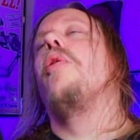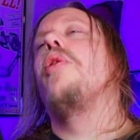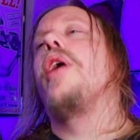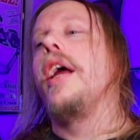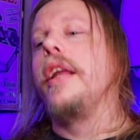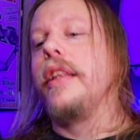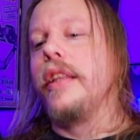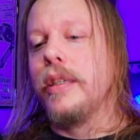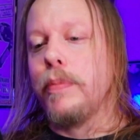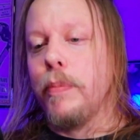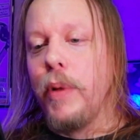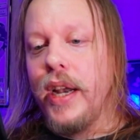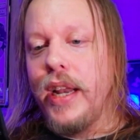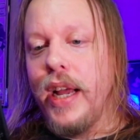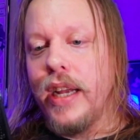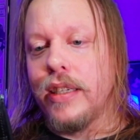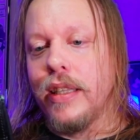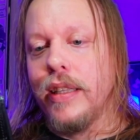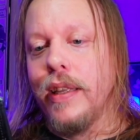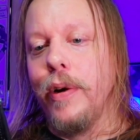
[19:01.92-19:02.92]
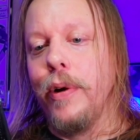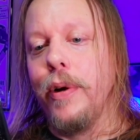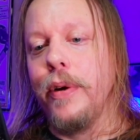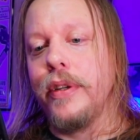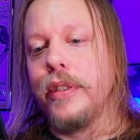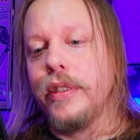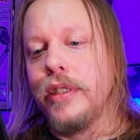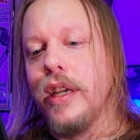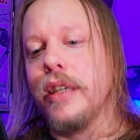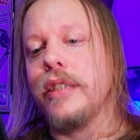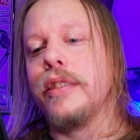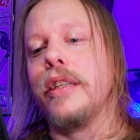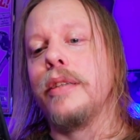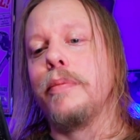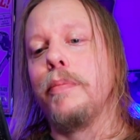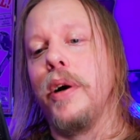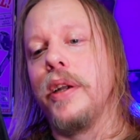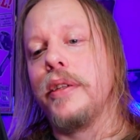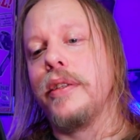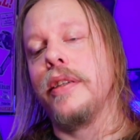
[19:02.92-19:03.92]
okay, this might actually hurt just
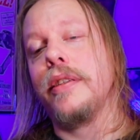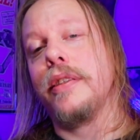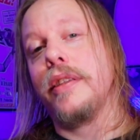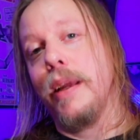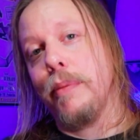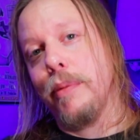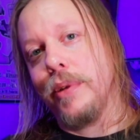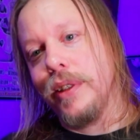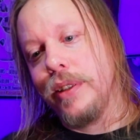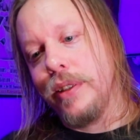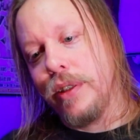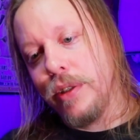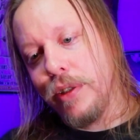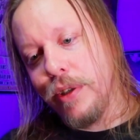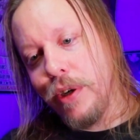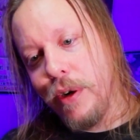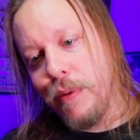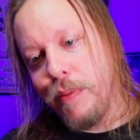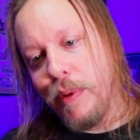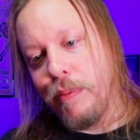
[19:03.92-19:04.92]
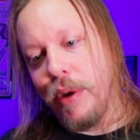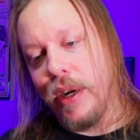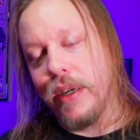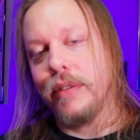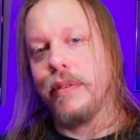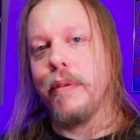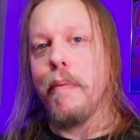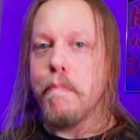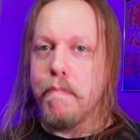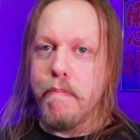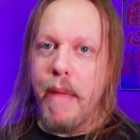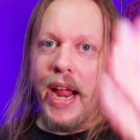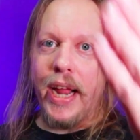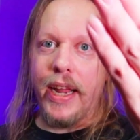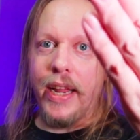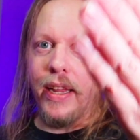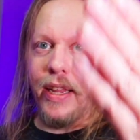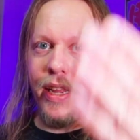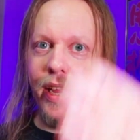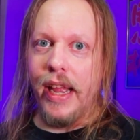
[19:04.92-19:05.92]
as much as Demolition Derby, but
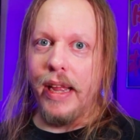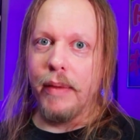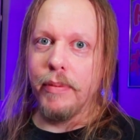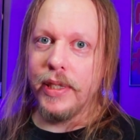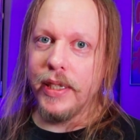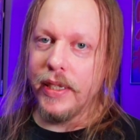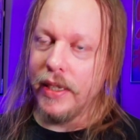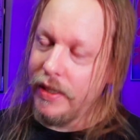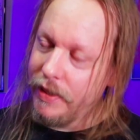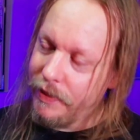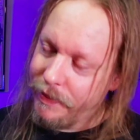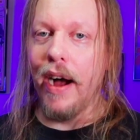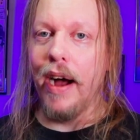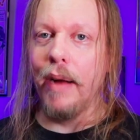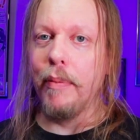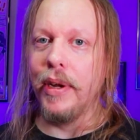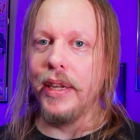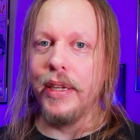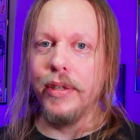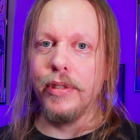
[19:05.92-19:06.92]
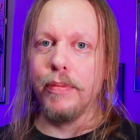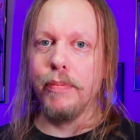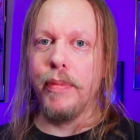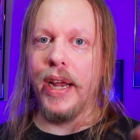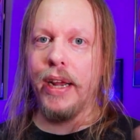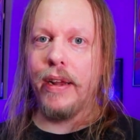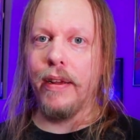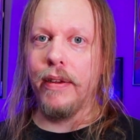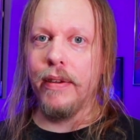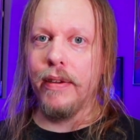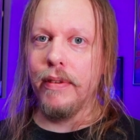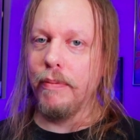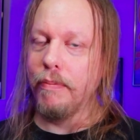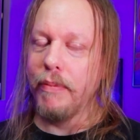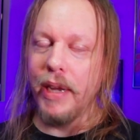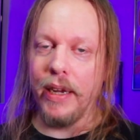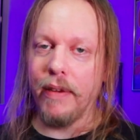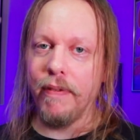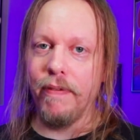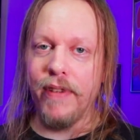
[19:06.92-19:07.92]
mech games. I'm a huge mech
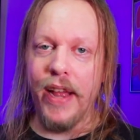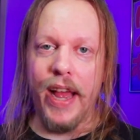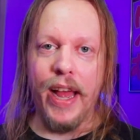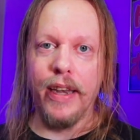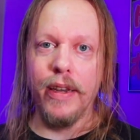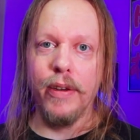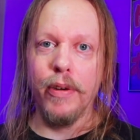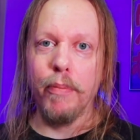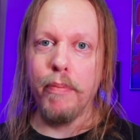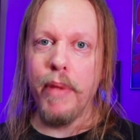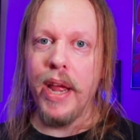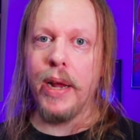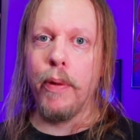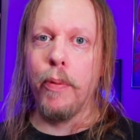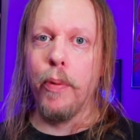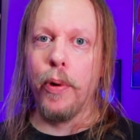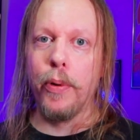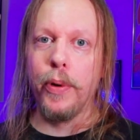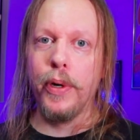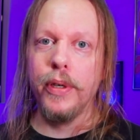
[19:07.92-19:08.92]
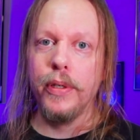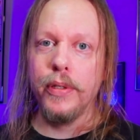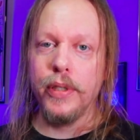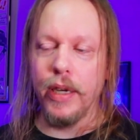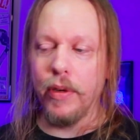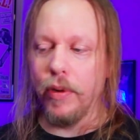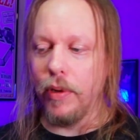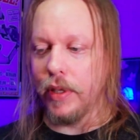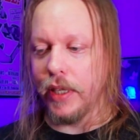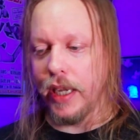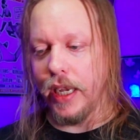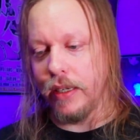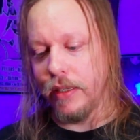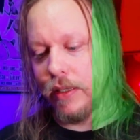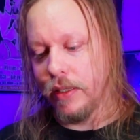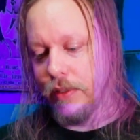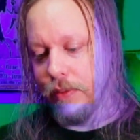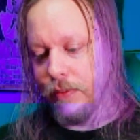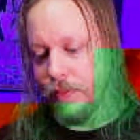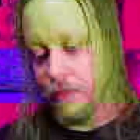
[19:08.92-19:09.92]
fan, you know, Mech Warriors and all that.